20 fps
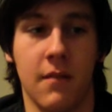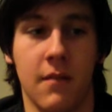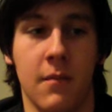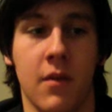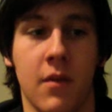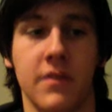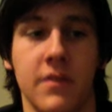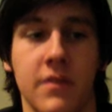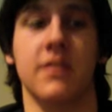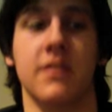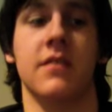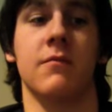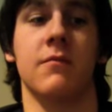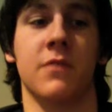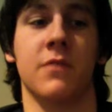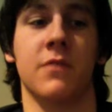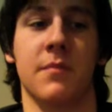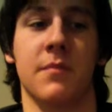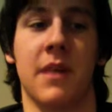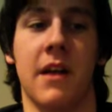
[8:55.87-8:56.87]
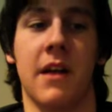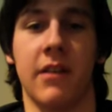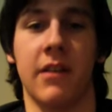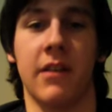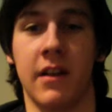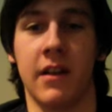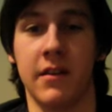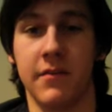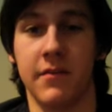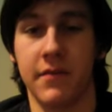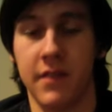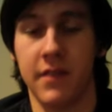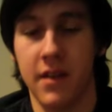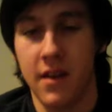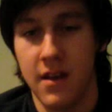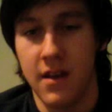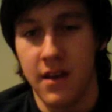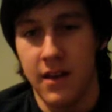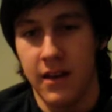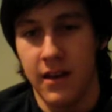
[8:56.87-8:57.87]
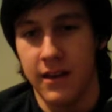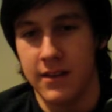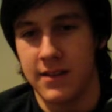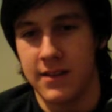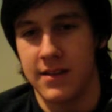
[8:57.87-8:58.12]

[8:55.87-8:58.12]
Obviously, with the battery life, it's